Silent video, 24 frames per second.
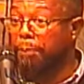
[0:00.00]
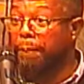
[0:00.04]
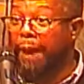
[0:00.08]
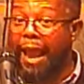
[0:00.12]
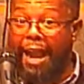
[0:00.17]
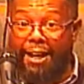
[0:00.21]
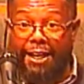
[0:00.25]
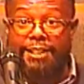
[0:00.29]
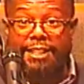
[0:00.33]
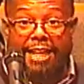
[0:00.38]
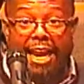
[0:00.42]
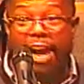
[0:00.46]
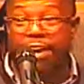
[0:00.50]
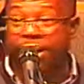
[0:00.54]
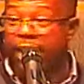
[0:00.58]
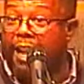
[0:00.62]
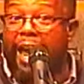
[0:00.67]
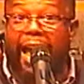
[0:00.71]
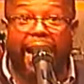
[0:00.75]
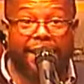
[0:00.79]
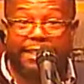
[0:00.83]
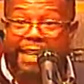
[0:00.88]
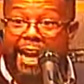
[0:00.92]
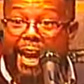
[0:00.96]
I have to tell you,
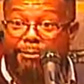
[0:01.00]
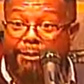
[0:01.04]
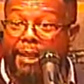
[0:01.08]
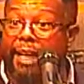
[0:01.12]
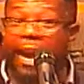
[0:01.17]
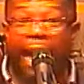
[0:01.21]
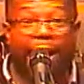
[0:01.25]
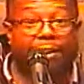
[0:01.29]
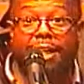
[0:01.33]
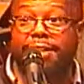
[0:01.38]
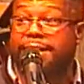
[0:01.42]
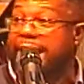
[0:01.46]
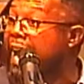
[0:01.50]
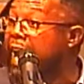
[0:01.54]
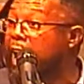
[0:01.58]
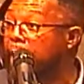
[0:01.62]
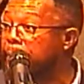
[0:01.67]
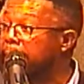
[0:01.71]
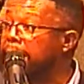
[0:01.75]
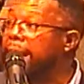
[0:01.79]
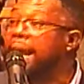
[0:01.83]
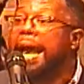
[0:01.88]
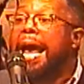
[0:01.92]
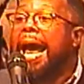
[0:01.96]
a lot of times they have to tell
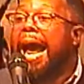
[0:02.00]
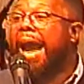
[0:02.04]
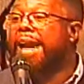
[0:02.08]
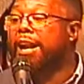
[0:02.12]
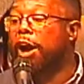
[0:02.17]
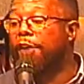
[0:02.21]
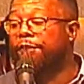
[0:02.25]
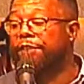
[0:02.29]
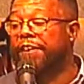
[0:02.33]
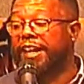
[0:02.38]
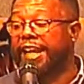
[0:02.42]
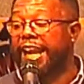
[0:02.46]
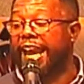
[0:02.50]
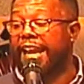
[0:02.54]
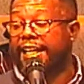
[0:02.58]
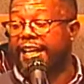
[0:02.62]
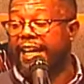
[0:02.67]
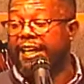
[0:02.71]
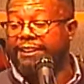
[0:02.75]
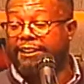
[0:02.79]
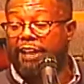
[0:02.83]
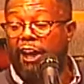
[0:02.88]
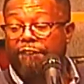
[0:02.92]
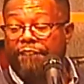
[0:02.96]
me, hey, don't forget
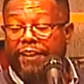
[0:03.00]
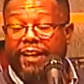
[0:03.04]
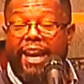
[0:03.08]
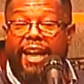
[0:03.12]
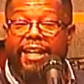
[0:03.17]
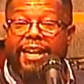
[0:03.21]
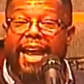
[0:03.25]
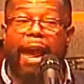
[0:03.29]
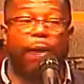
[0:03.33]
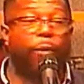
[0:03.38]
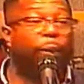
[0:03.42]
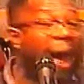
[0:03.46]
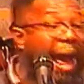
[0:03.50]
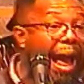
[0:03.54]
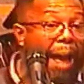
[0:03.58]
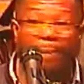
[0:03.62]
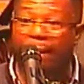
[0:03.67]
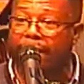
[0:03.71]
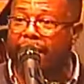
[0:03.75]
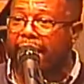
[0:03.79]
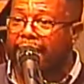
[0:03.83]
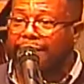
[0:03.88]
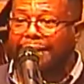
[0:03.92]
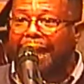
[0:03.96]
this, don't forget that. Why?
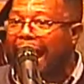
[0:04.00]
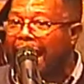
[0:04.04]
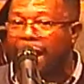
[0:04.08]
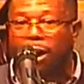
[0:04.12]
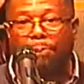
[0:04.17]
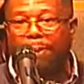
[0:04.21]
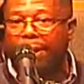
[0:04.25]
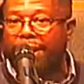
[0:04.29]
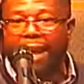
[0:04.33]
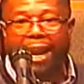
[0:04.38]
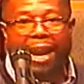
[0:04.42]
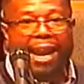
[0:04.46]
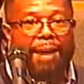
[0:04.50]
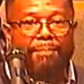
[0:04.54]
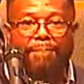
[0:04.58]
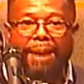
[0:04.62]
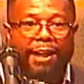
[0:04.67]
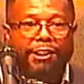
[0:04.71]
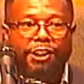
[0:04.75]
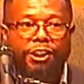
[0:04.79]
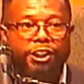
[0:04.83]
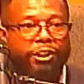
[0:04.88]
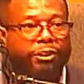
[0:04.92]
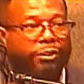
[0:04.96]
Because I don't be caring
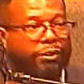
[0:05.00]
about you.